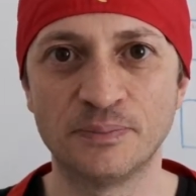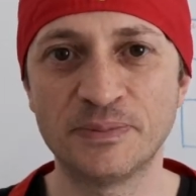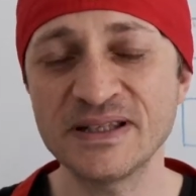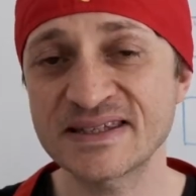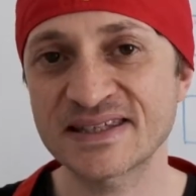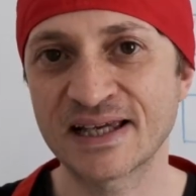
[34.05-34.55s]

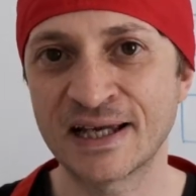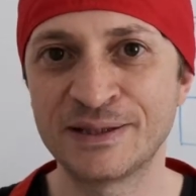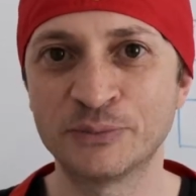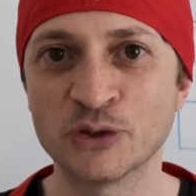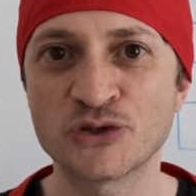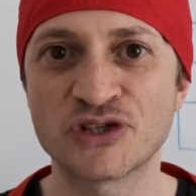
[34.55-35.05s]
pizza,
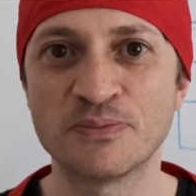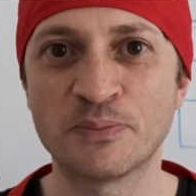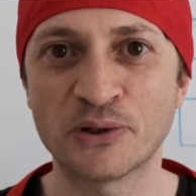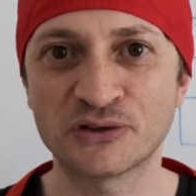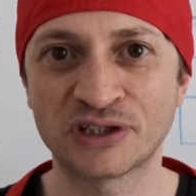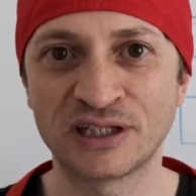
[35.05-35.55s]
and most
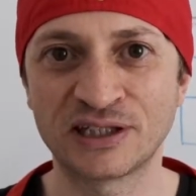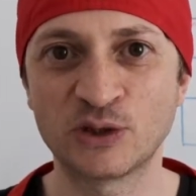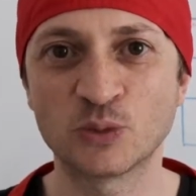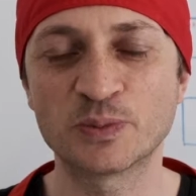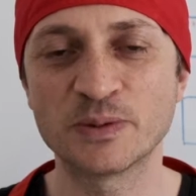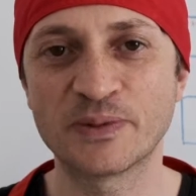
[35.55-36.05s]
importantly
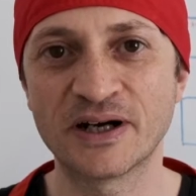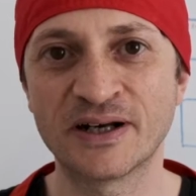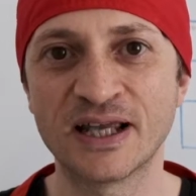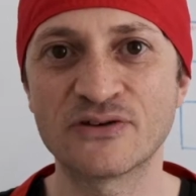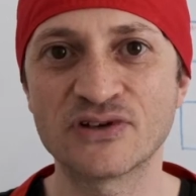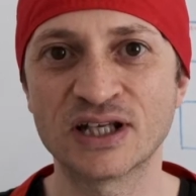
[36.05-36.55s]
to prepare
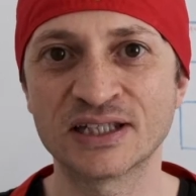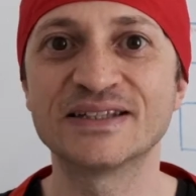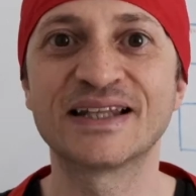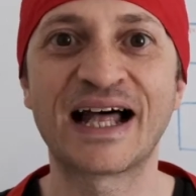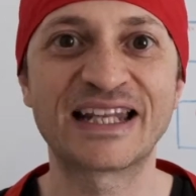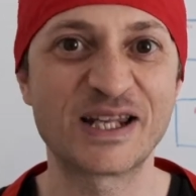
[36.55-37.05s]
a real
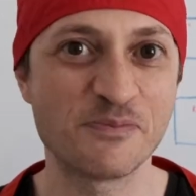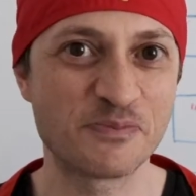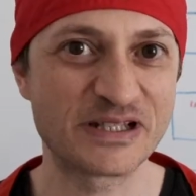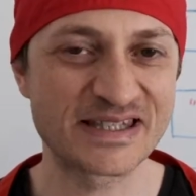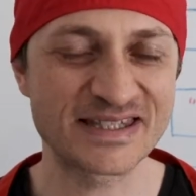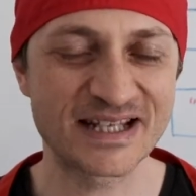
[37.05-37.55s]
Italian
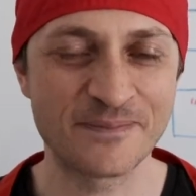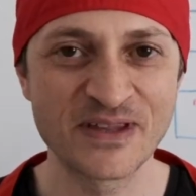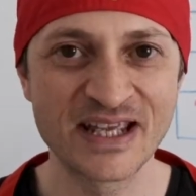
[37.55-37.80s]
pizza.